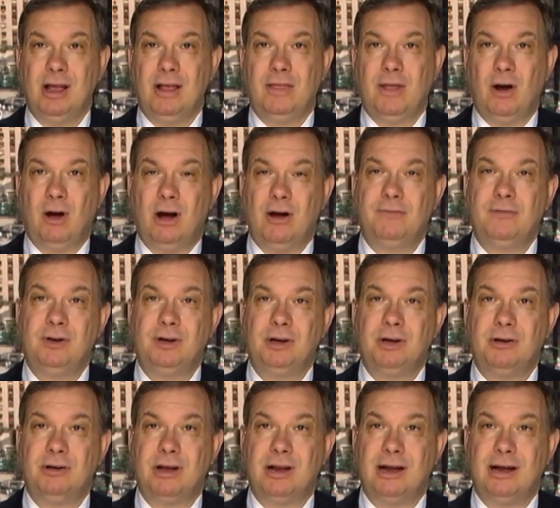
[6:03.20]
They often
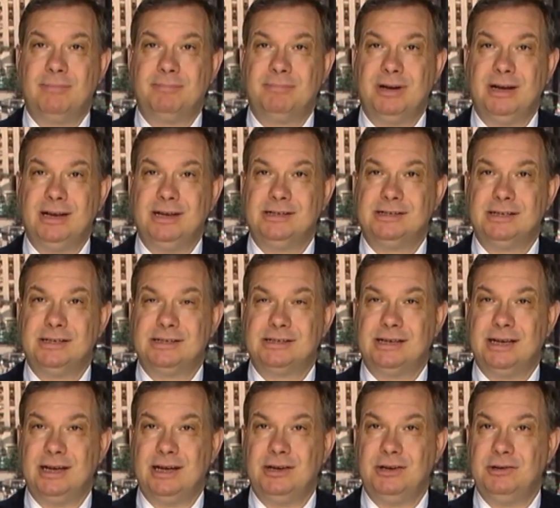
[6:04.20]
go to companies and
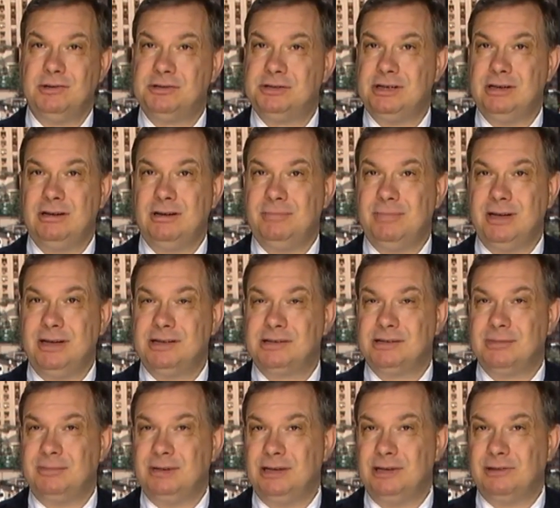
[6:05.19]
say, You seem to be in
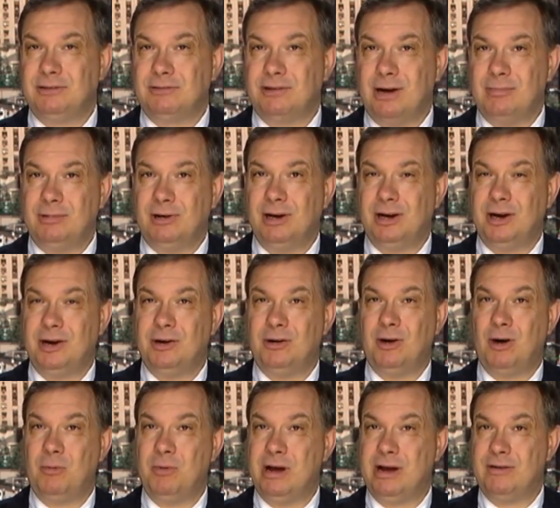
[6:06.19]
some legal trouble here,
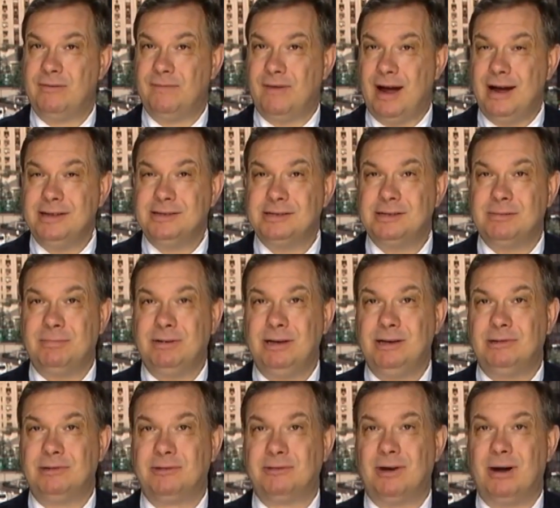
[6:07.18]
or we could find some
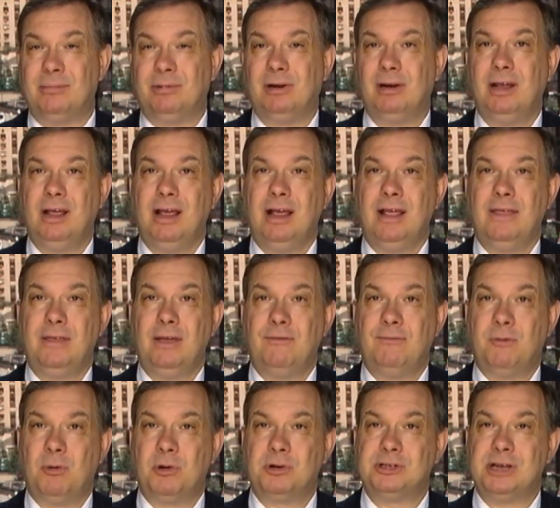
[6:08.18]
legal trouble. They
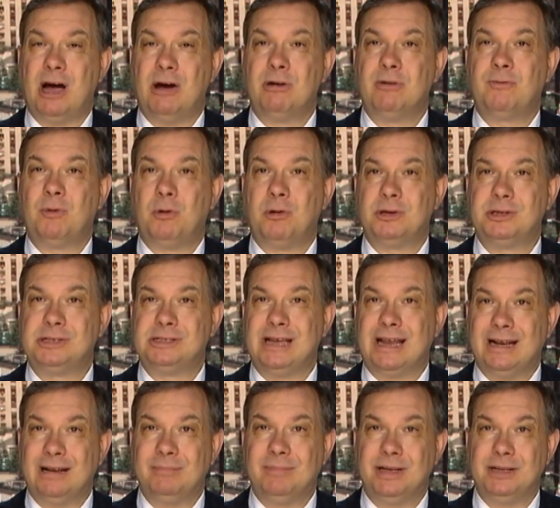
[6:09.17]
force out of court
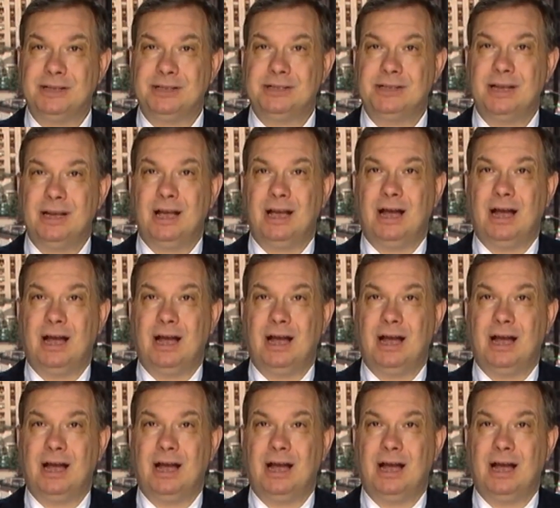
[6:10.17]
settlements.